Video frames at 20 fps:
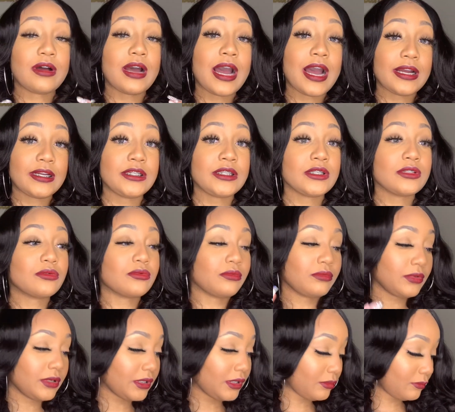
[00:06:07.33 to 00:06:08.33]
I just
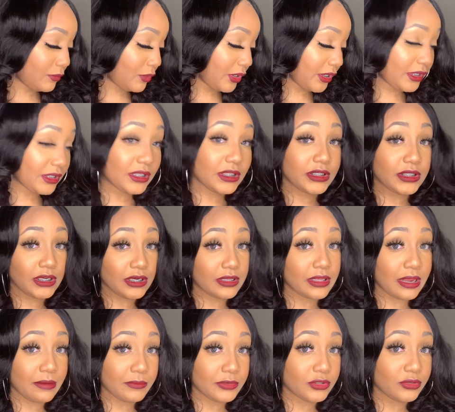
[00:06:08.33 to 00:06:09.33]
really wanted to share
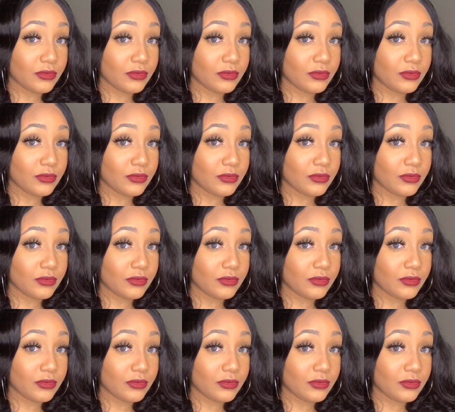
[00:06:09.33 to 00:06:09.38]
that with you